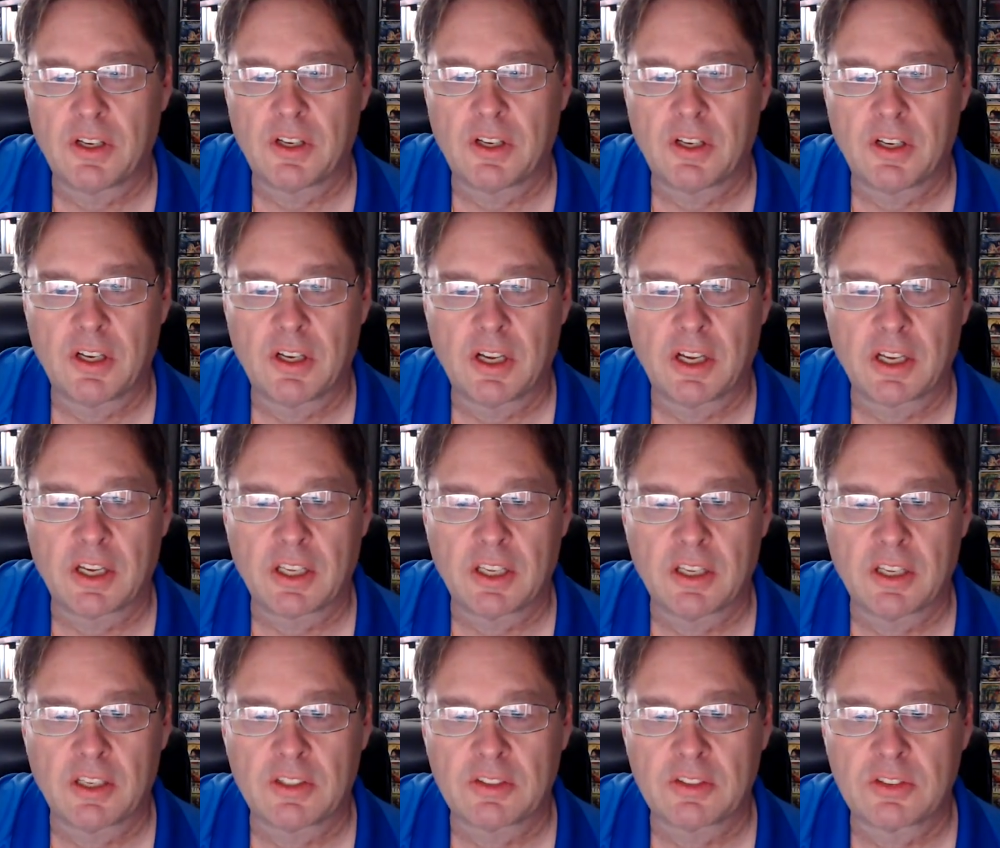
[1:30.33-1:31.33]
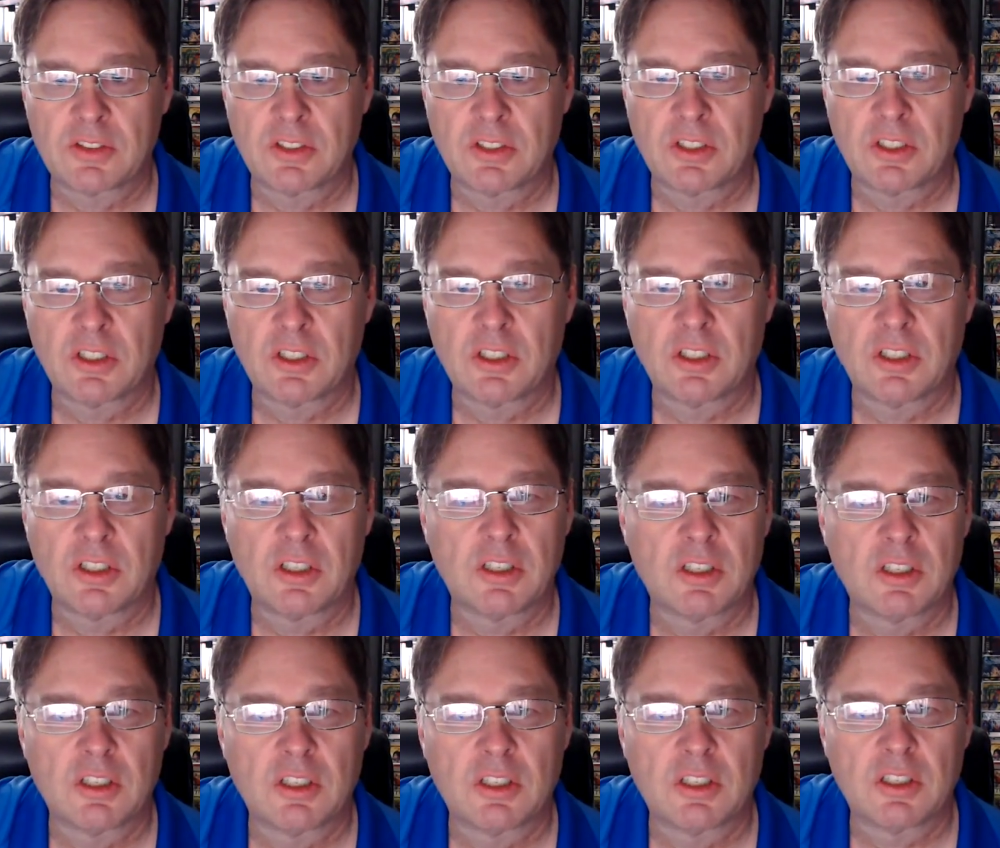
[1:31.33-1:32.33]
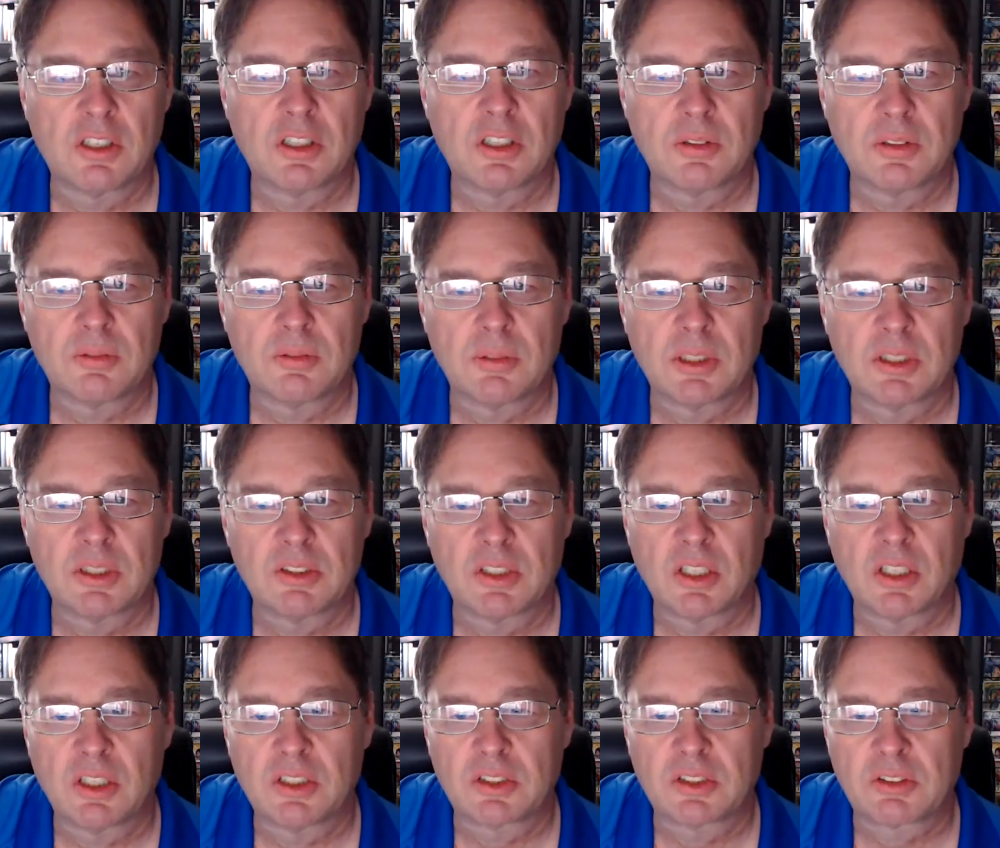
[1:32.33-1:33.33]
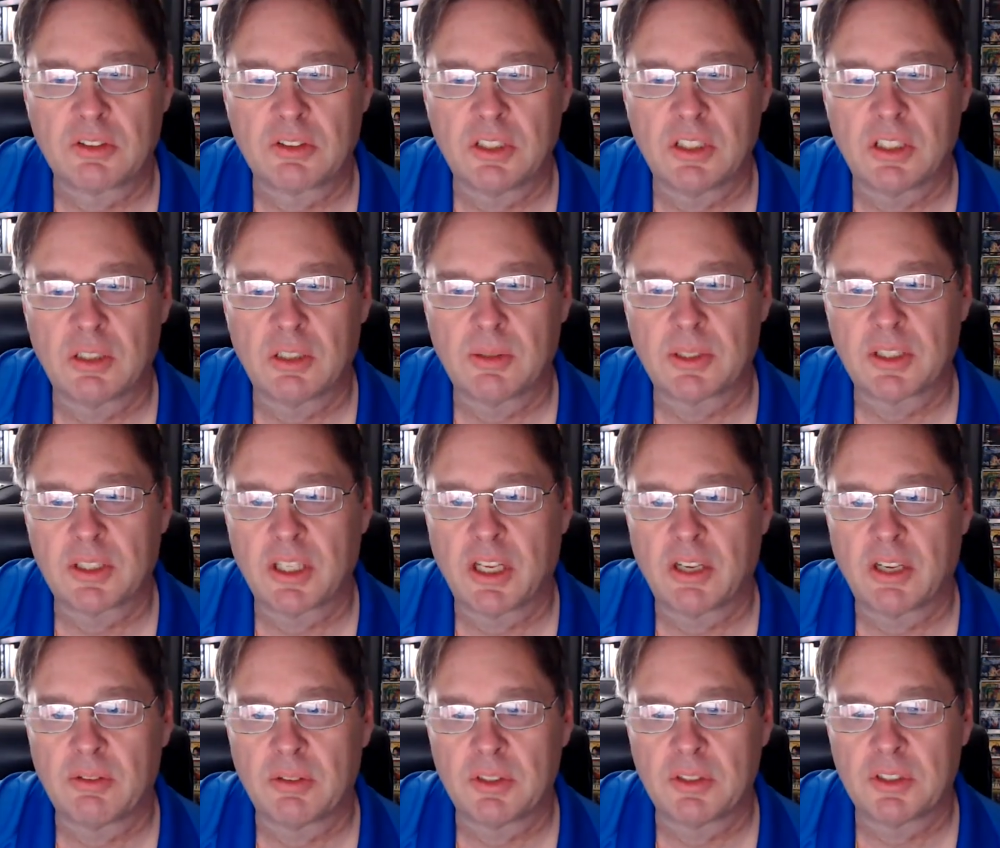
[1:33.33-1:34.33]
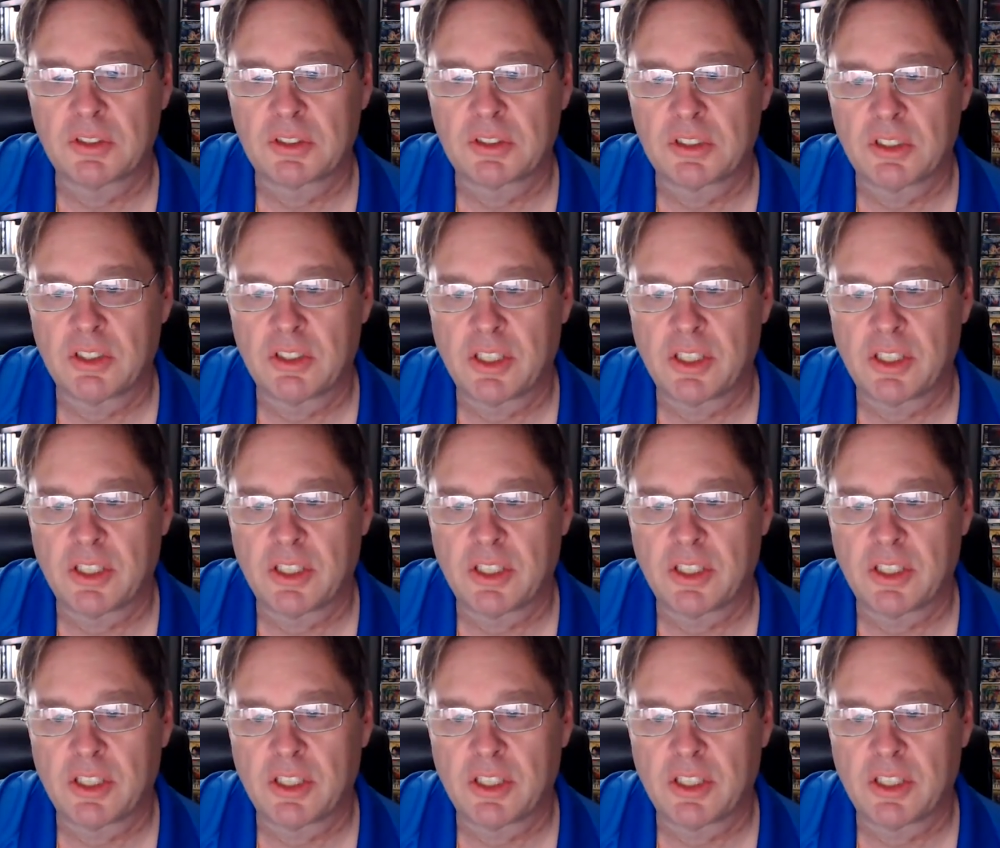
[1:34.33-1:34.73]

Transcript: I guess my entire screen. How about that? We'll just share that